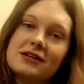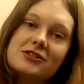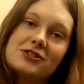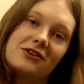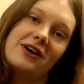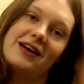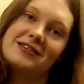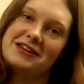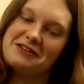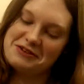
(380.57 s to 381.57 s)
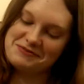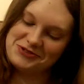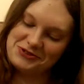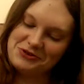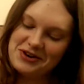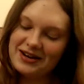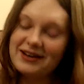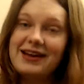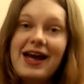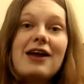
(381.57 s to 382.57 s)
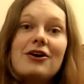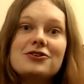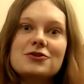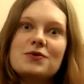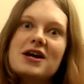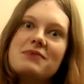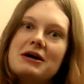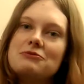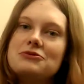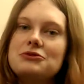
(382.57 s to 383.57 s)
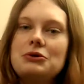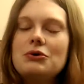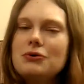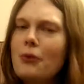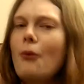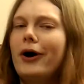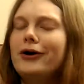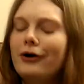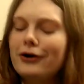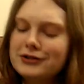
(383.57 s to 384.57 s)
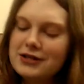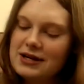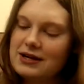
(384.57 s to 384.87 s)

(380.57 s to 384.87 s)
I just thought I had to have him too, and again, under twenty pounds, so why not?